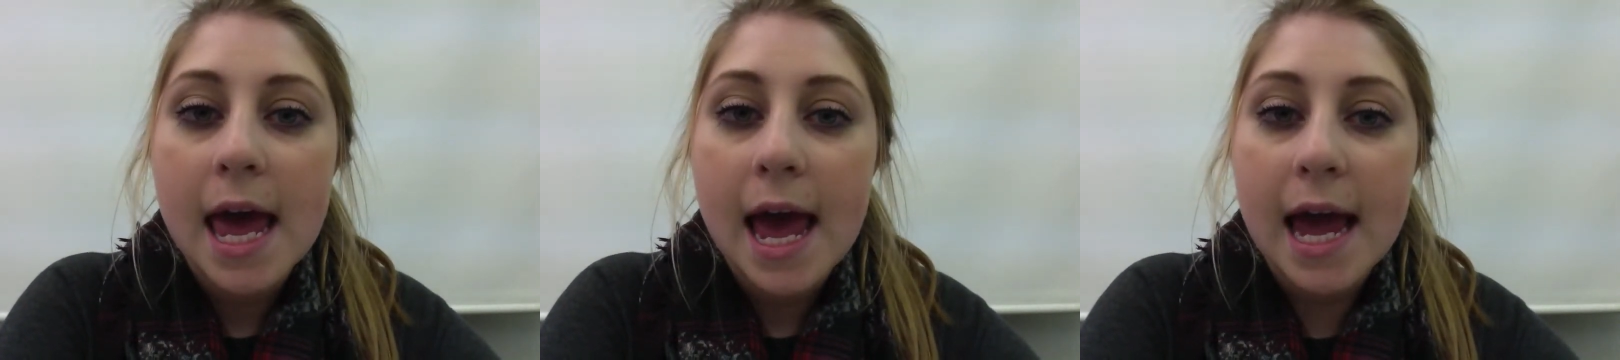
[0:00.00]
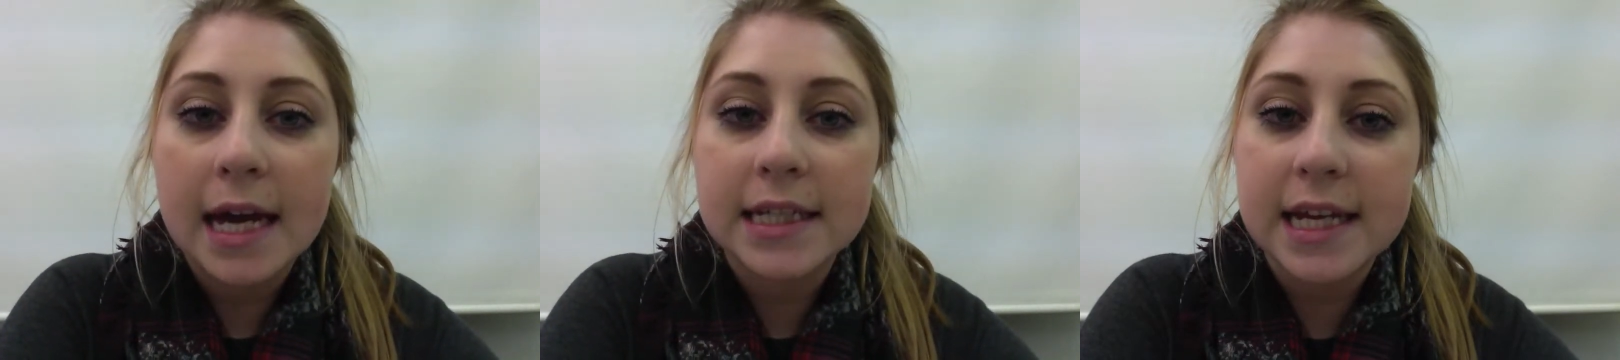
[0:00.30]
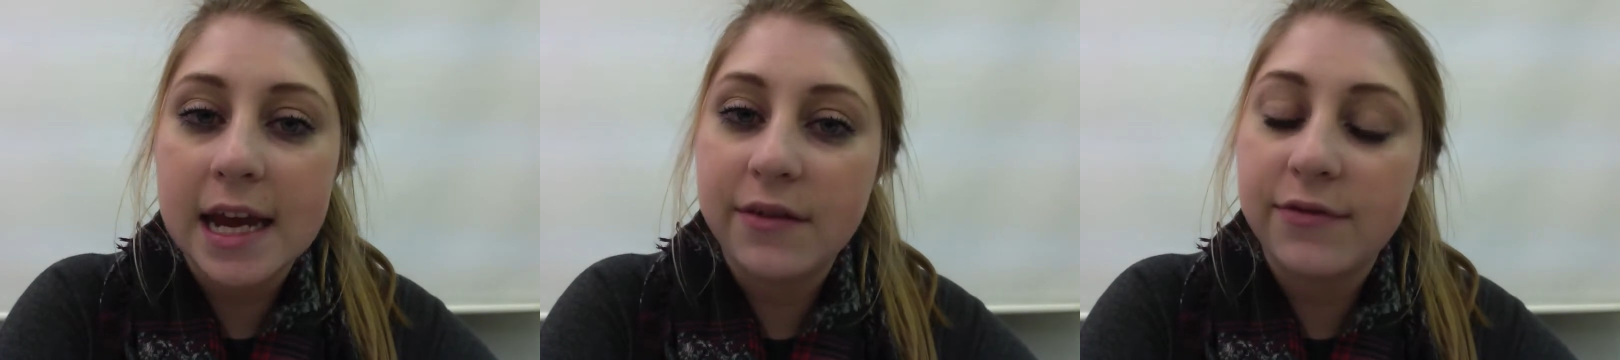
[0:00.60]
and
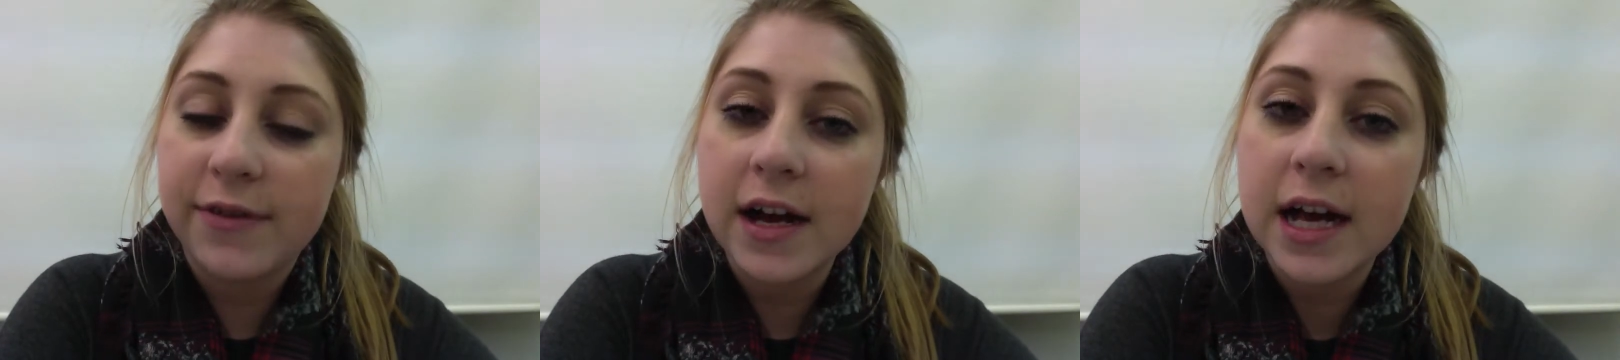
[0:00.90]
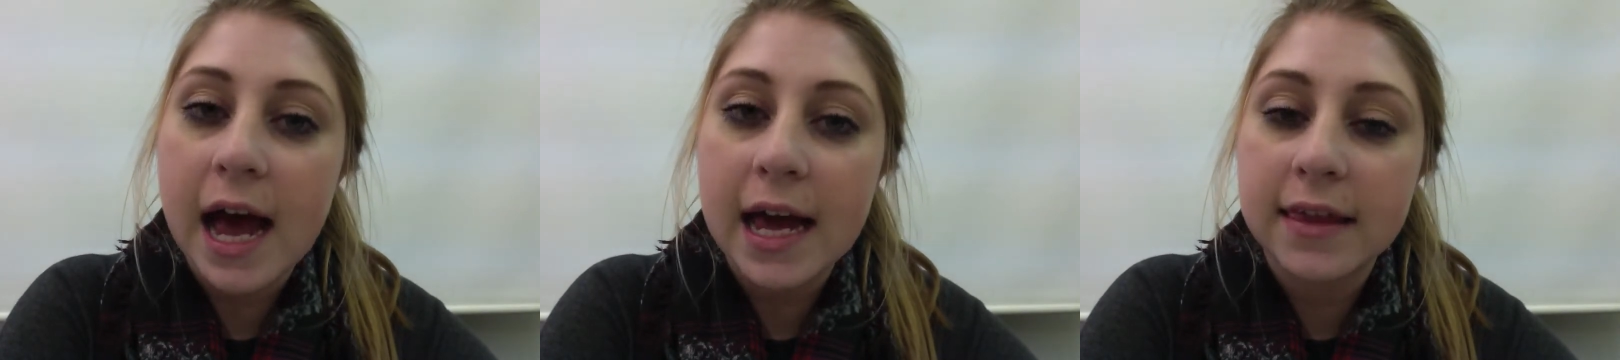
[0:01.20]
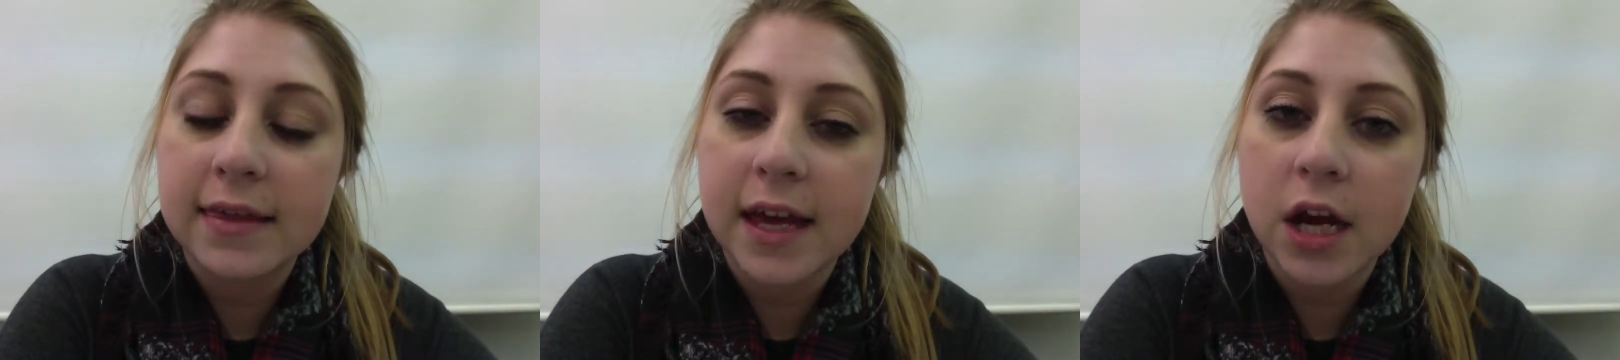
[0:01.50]
in fungi,
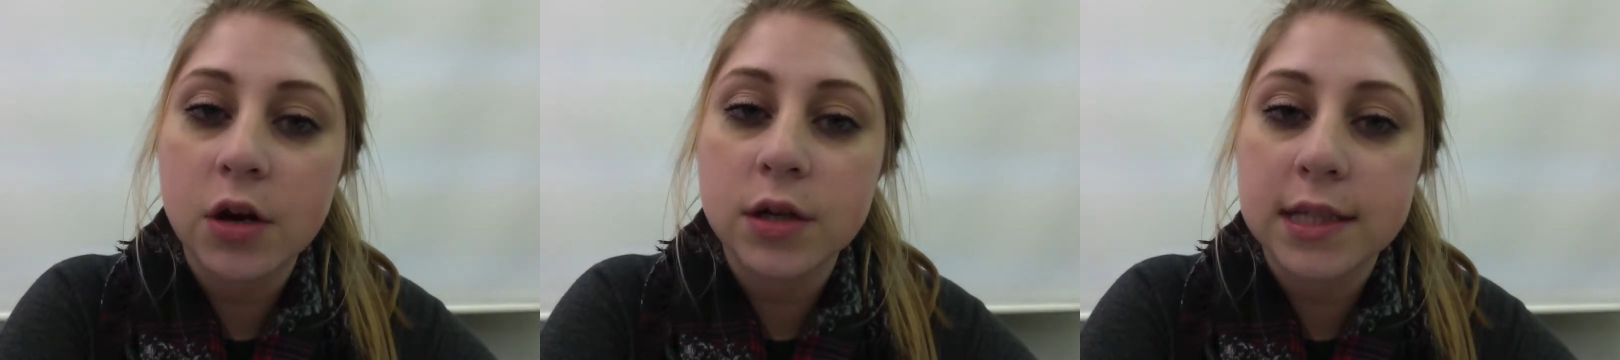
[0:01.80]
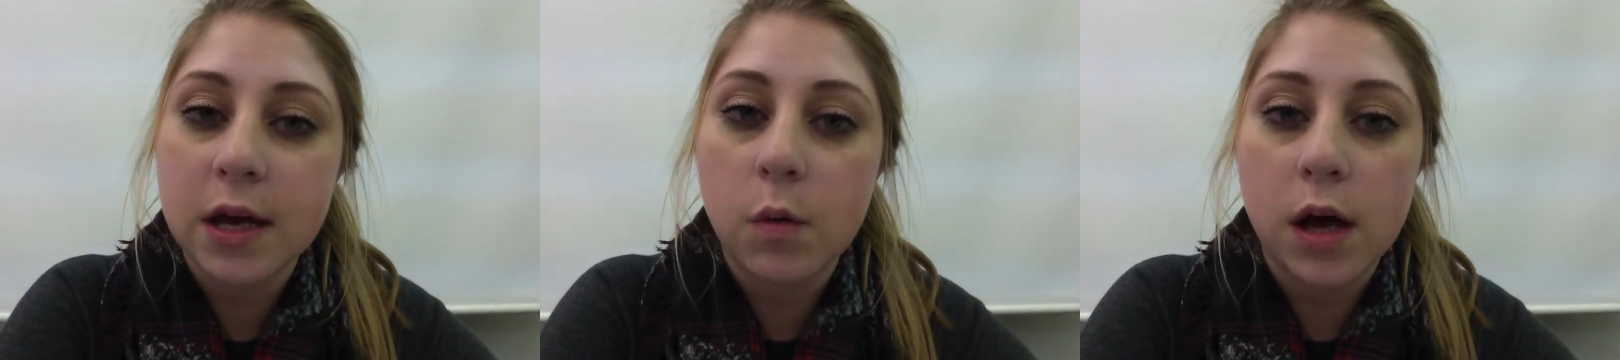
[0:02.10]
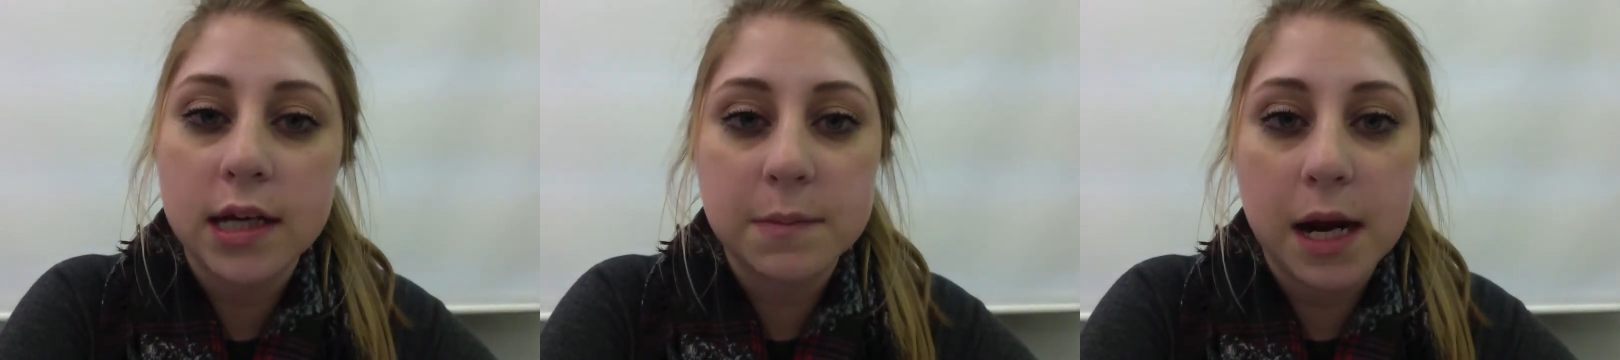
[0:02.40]
their cell
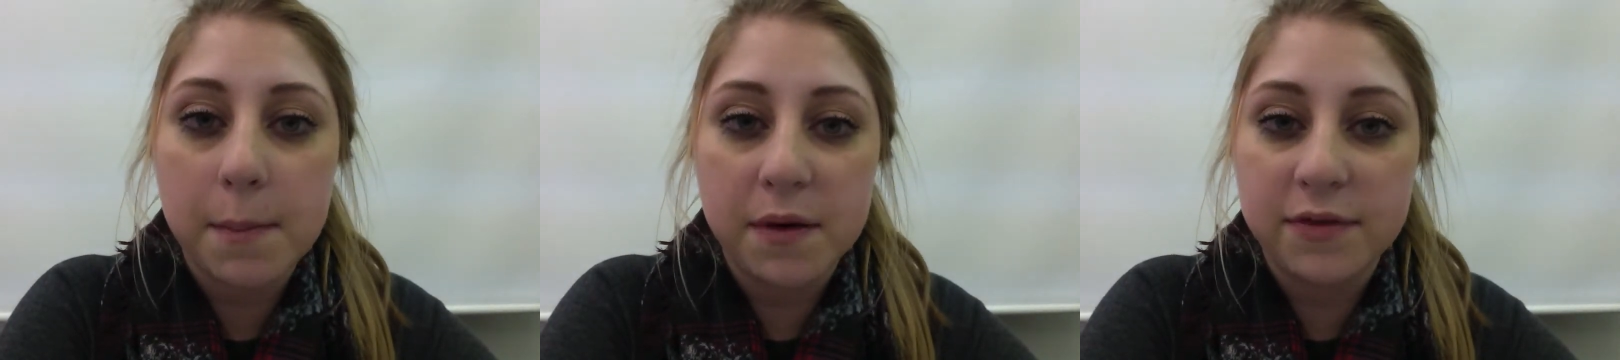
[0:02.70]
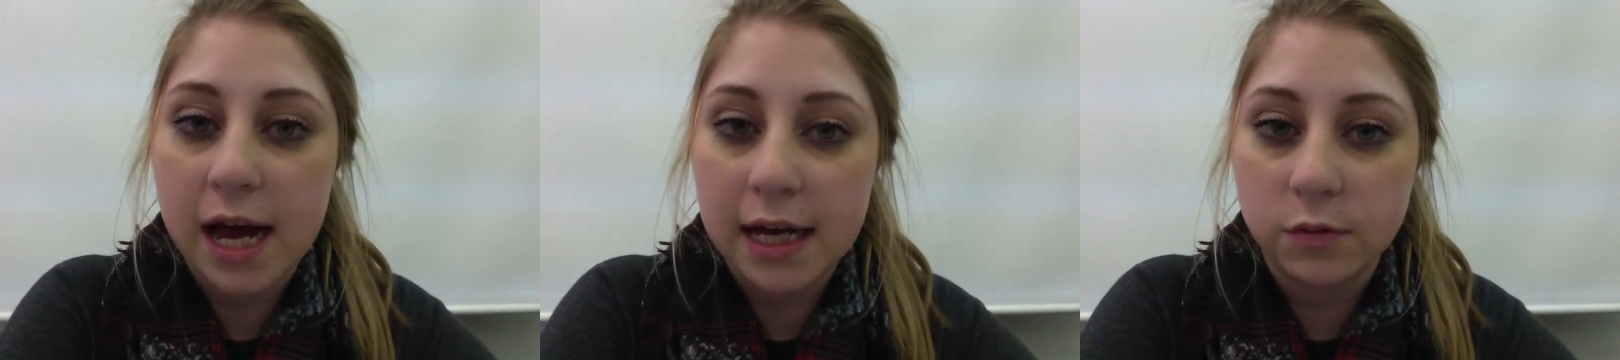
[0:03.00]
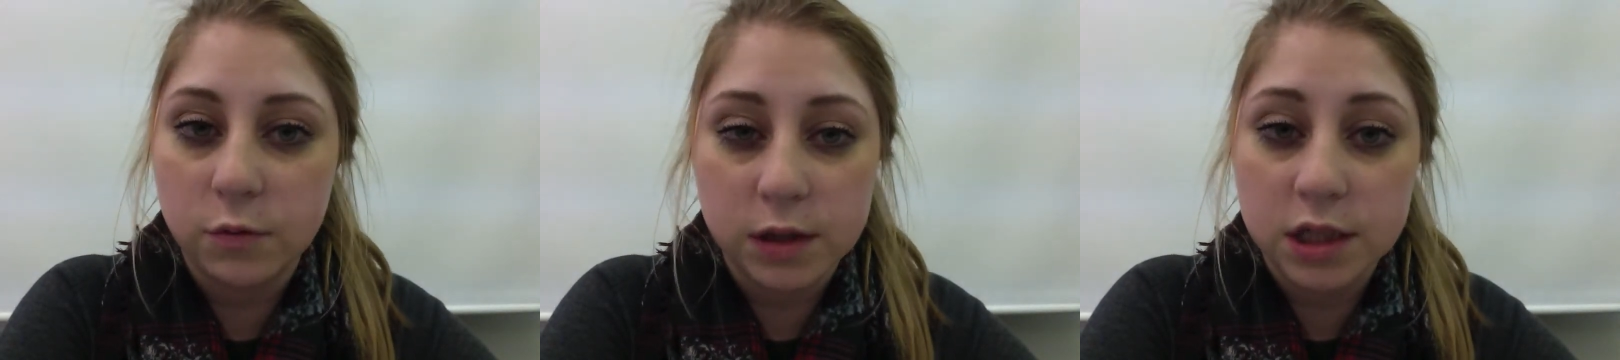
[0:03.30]
wall is made up of
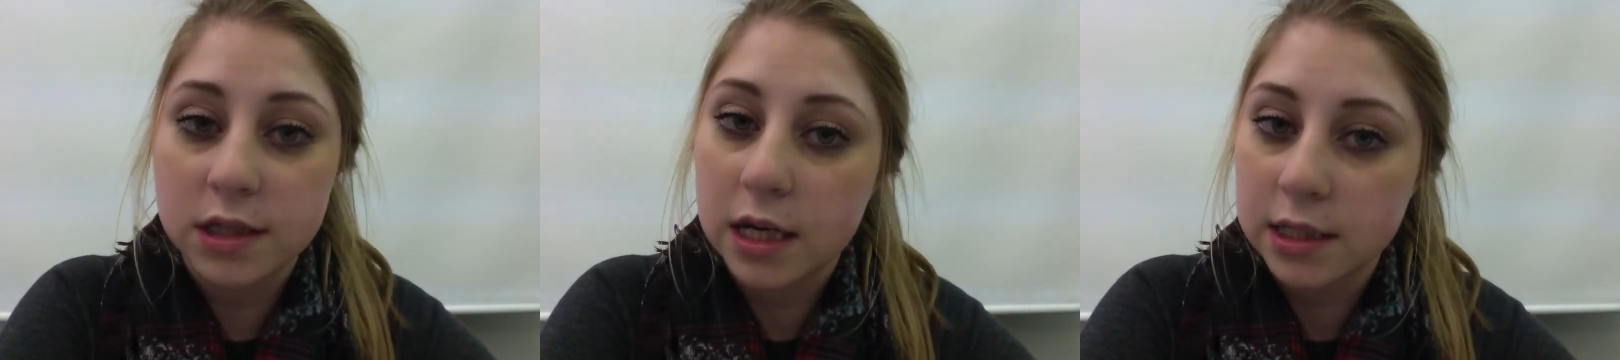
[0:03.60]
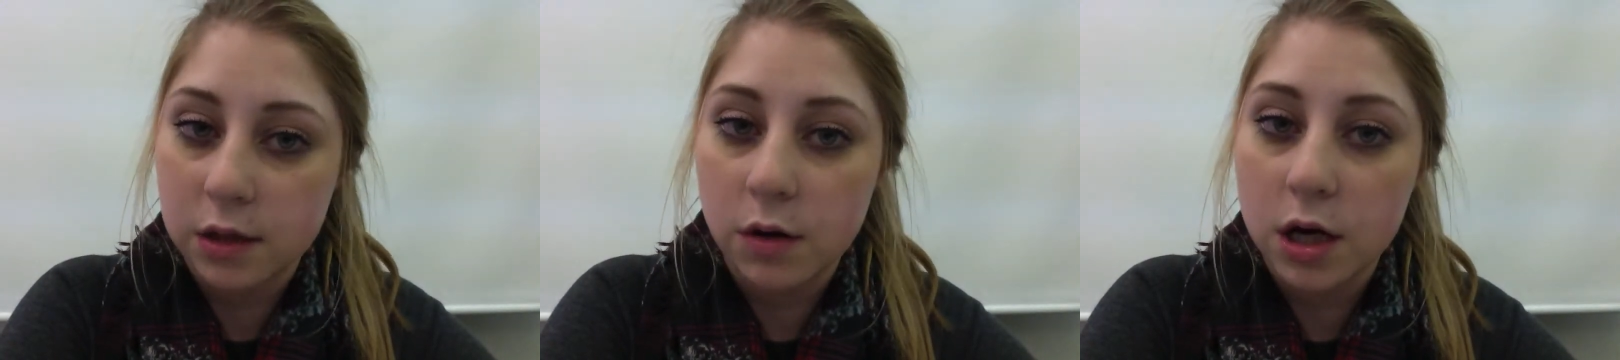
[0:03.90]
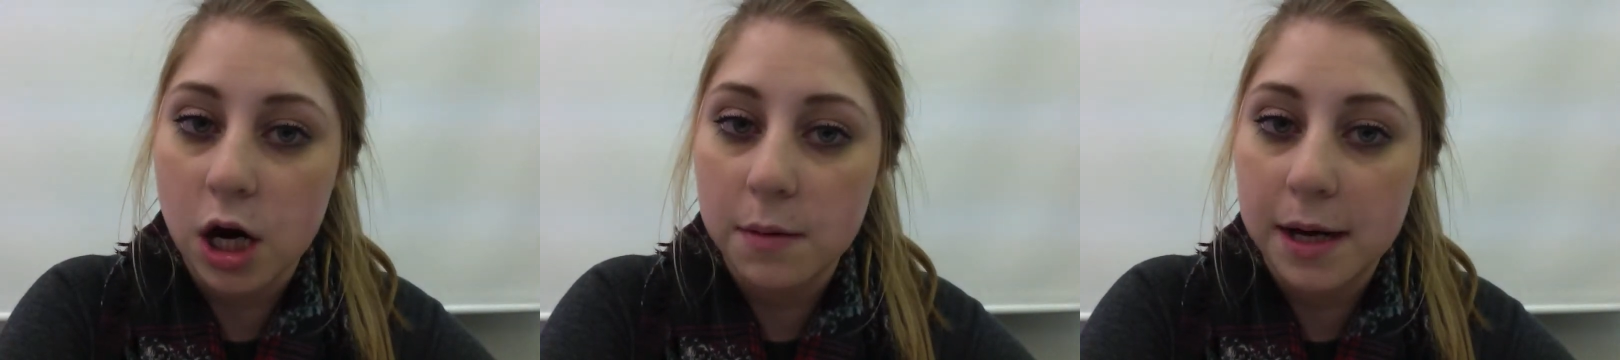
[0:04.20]
chitin, which is also a
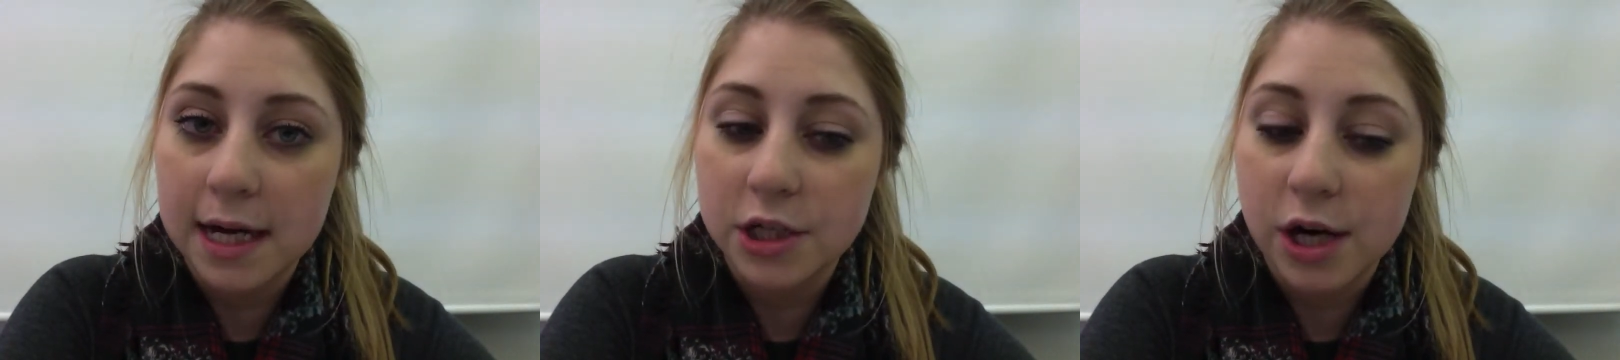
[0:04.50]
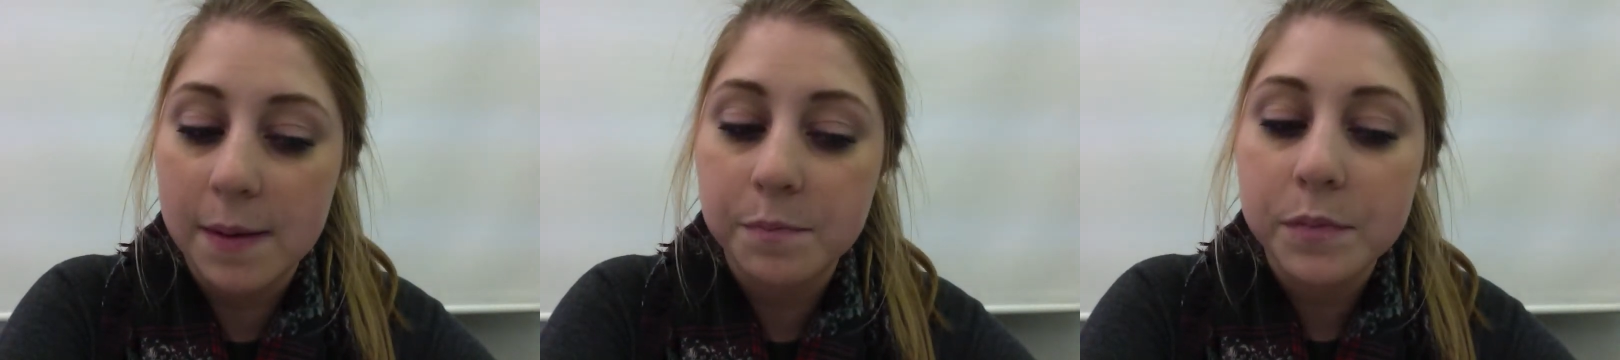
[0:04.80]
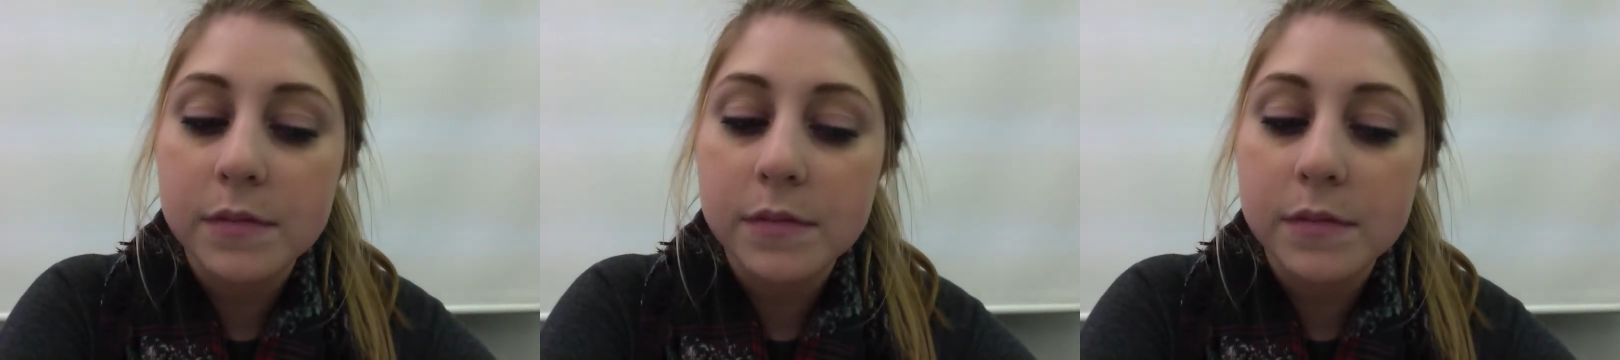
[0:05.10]
carbohydrate.